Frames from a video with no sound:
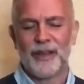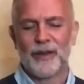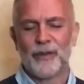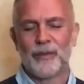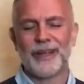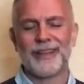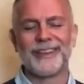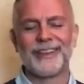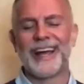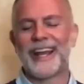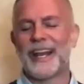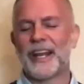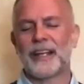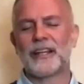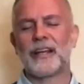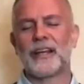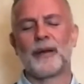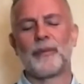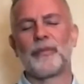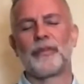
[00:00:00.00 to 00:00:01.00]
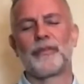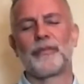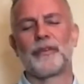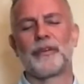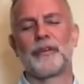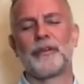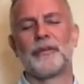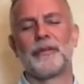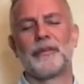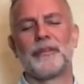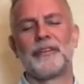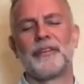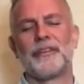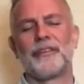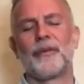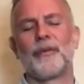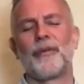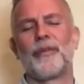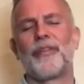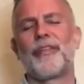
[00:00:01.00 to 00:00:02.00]
We let it come through.
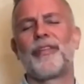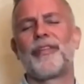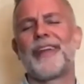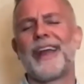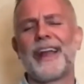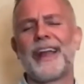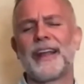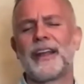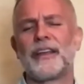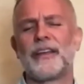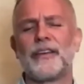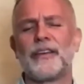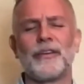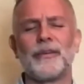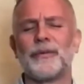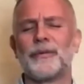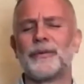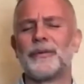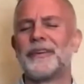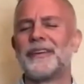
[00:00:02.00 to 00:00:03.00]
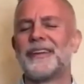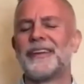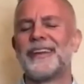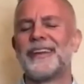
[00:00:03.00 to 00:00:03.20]
So thank you.